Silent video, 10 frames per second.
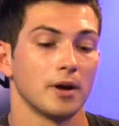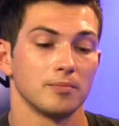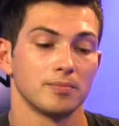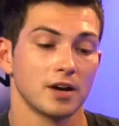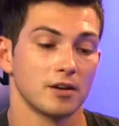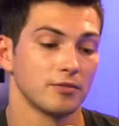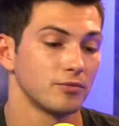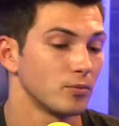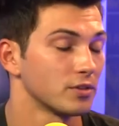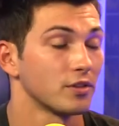I kind of
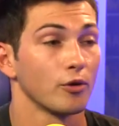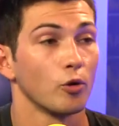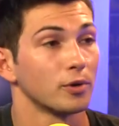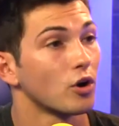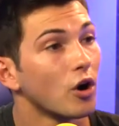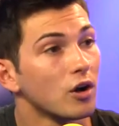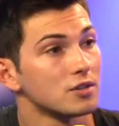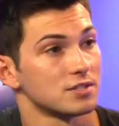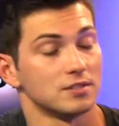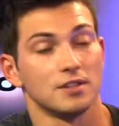went through their open
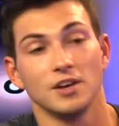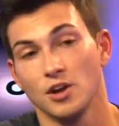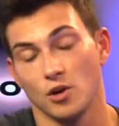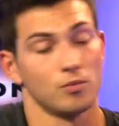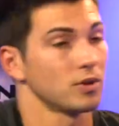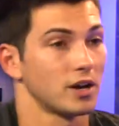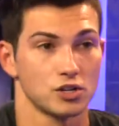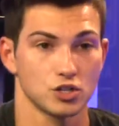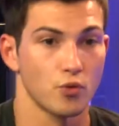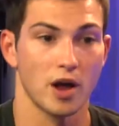calls and kind of
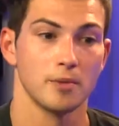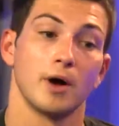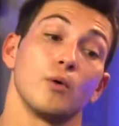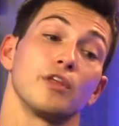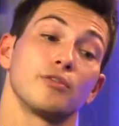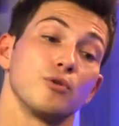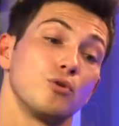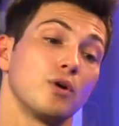just grinded my way through.